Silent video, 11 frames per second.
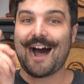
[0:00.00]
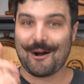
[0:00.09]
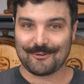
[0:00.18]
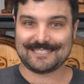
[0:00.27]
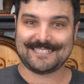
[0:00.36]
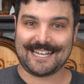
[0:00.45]
I
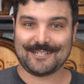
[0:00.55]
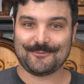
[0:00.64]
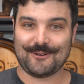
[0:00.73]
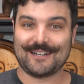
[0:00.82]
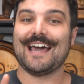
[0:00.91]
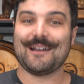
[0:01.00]
want a second
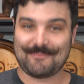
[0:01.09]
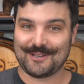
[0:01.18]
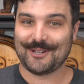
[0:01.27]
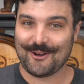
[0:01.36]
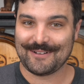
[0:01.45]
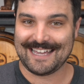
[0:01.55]
one, and I'm
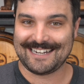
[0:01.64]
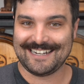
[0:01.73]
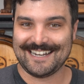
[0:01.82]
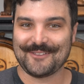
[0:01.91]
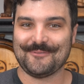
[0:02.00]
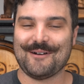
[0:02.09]
gonna go and get
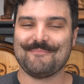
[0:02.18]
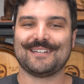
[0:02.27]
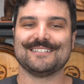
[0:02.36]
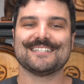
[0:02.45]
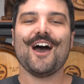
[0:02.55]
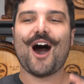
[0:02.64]
another one
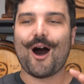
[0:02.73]
because